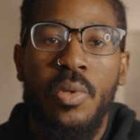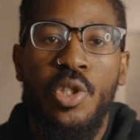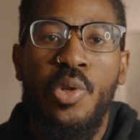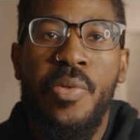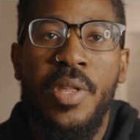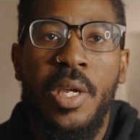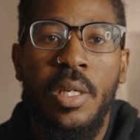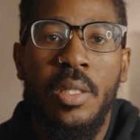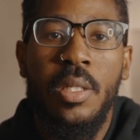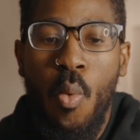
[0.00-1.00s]

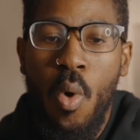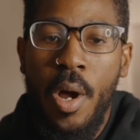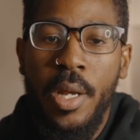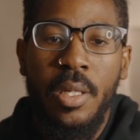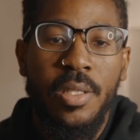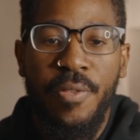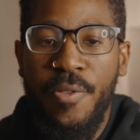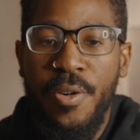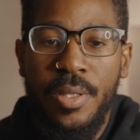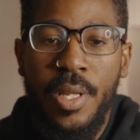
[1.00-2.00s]
things. One is the
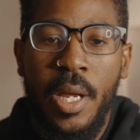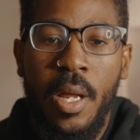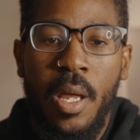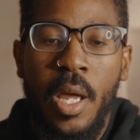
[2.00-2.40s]
first thing